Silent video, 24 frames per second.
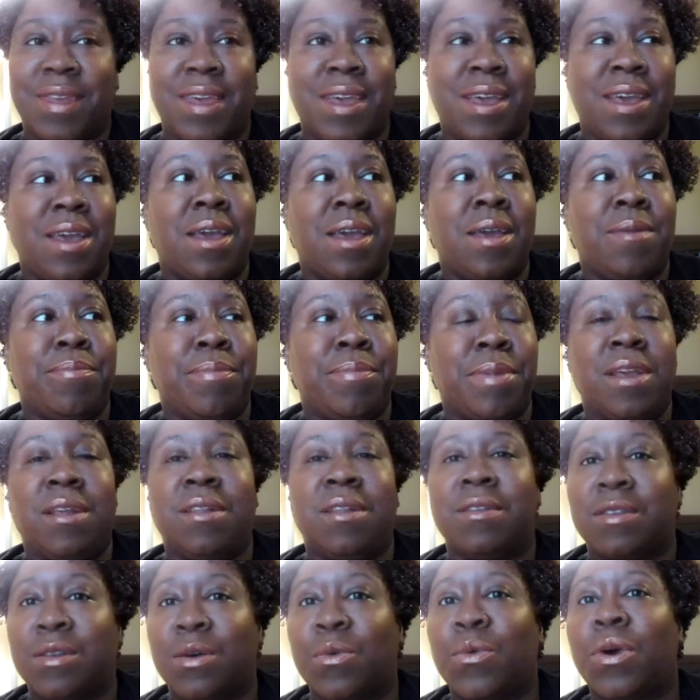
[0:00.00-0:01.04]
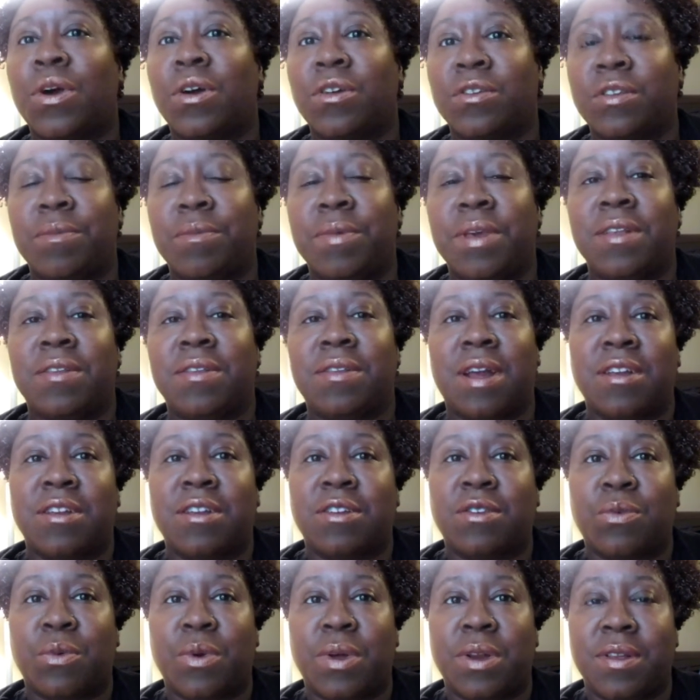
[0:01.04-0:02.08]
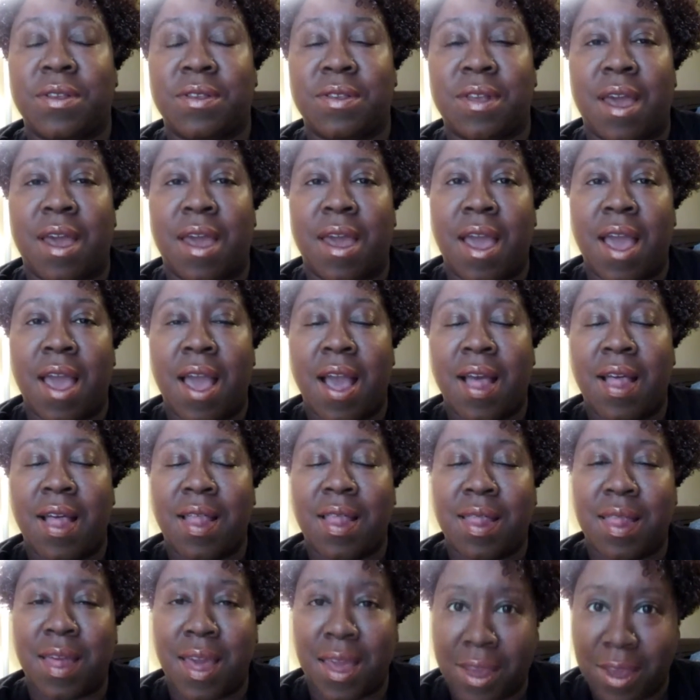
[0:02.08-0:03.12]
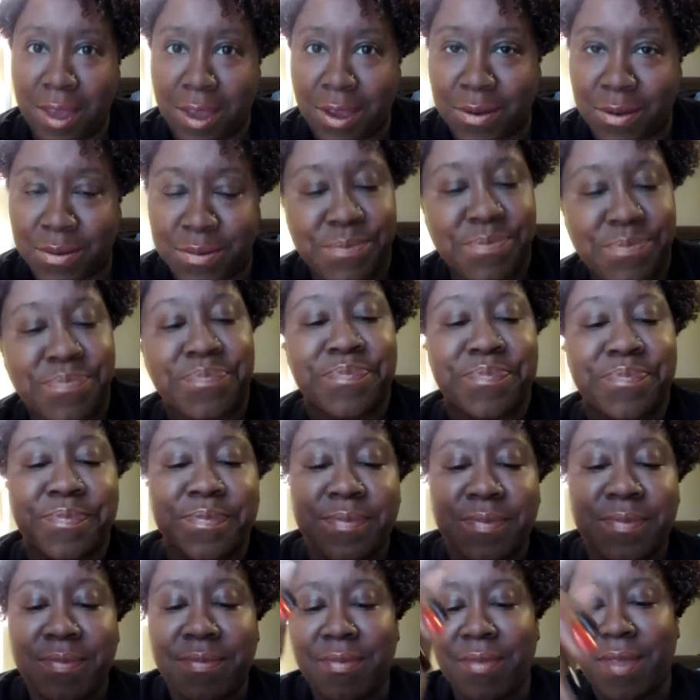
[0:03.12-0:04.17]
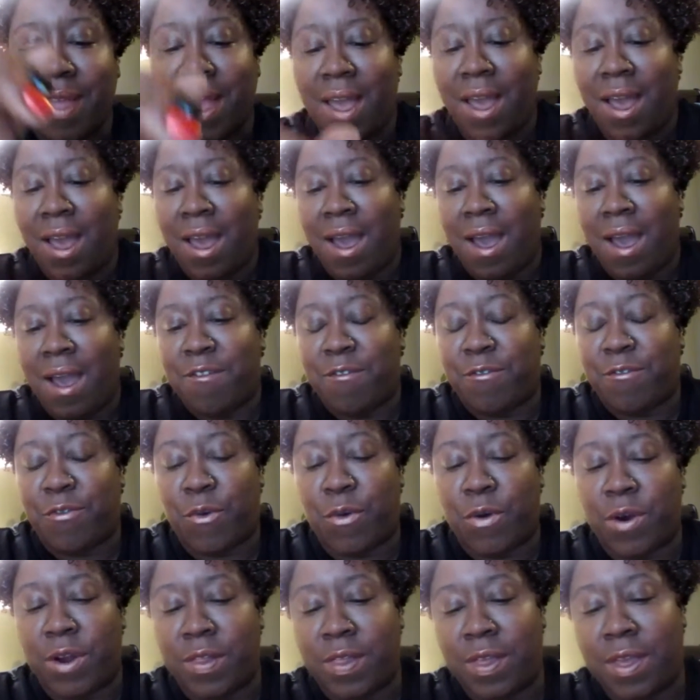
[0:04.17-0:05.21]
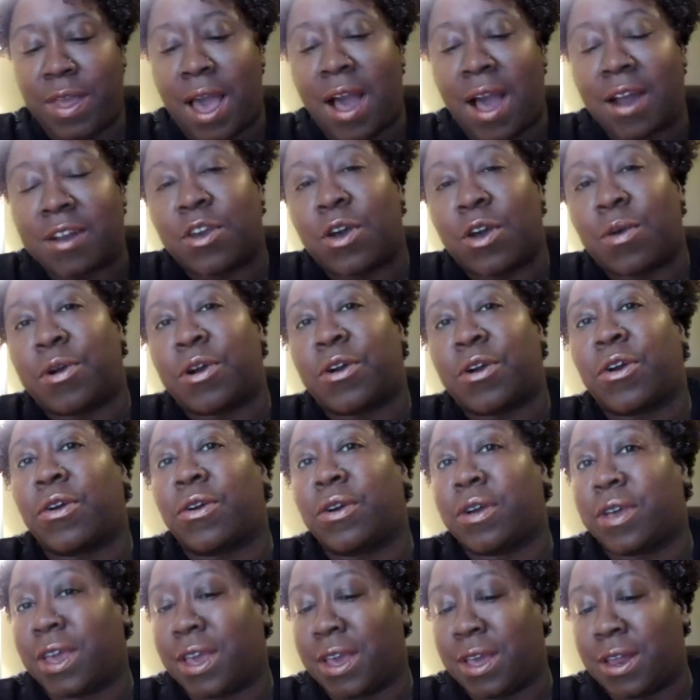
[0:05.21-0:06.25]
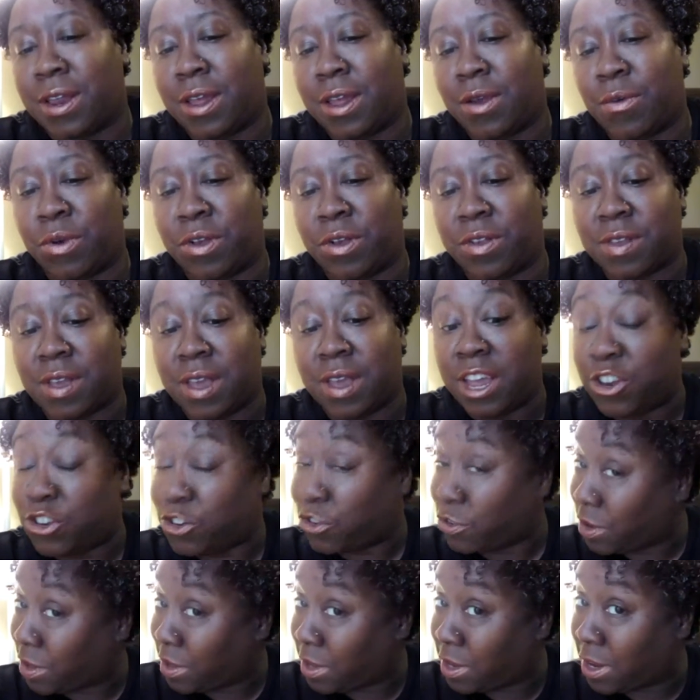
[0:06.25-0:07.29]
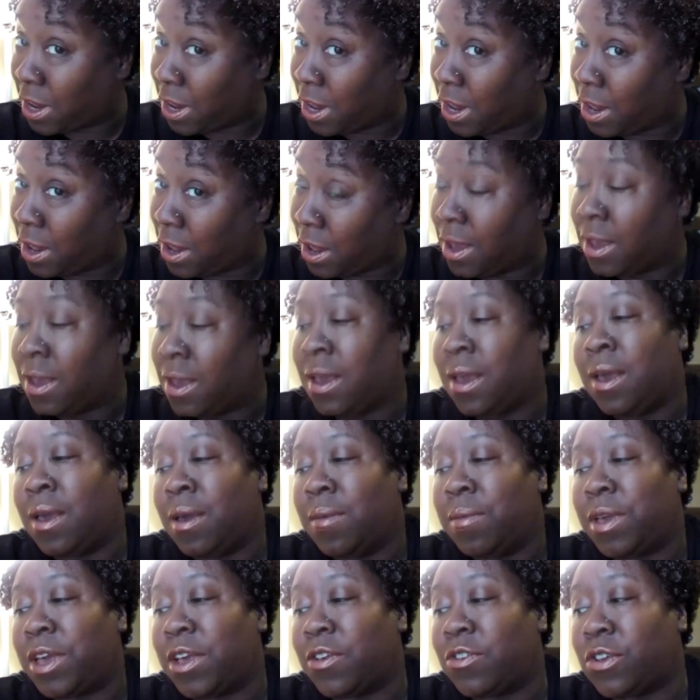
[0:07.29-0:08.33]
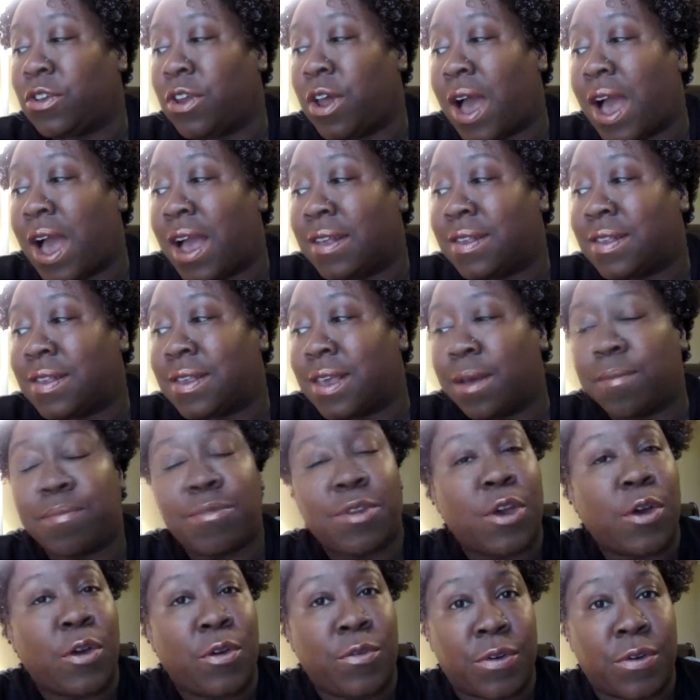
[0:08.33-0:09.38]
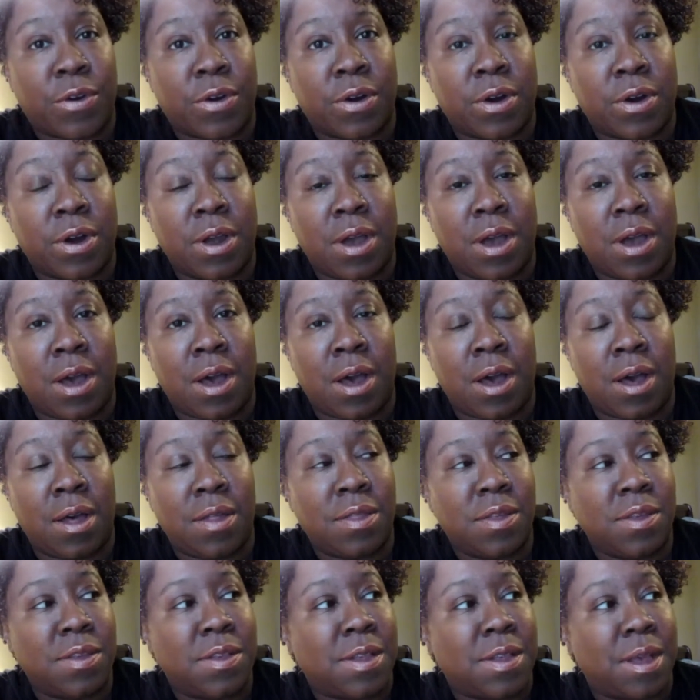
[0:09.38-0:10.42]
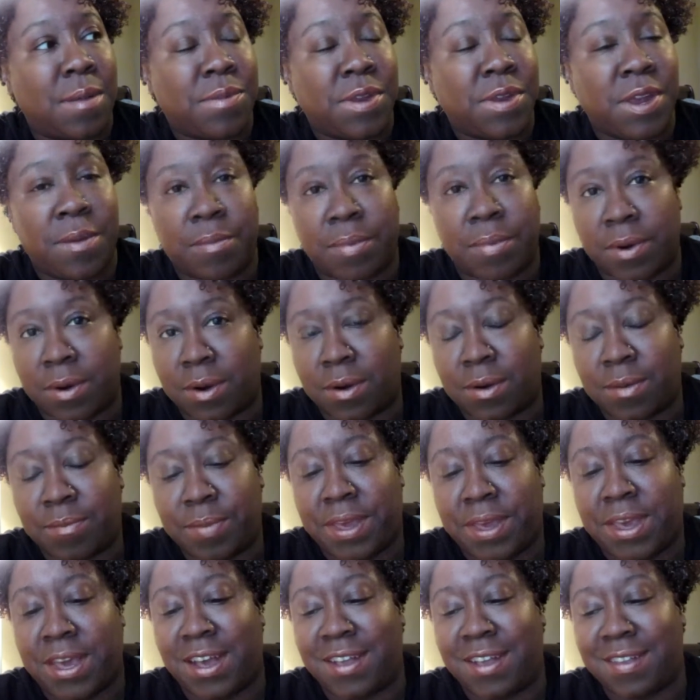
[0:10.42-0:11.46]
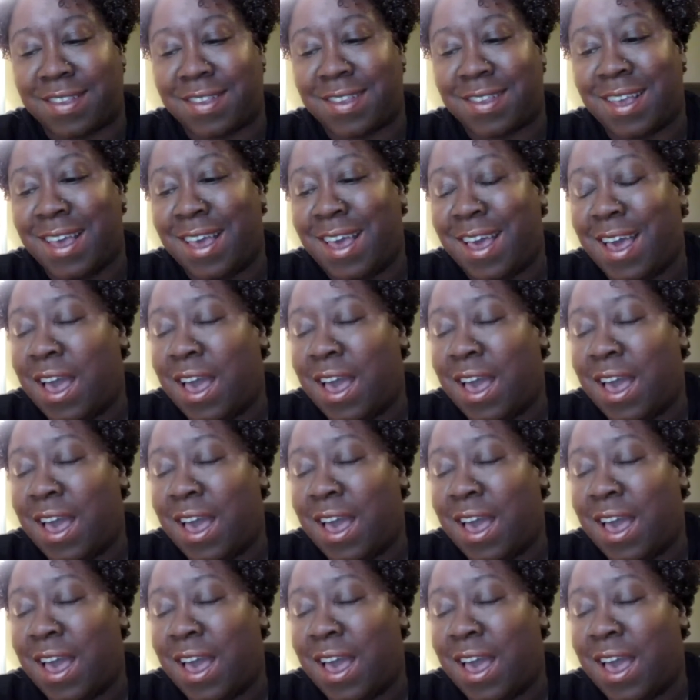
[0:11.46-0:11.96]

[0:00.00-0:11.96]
It means the world to me, so I just want to say thank you. For the October Curl Kit, it was interesting because, you know, I skipped over the September because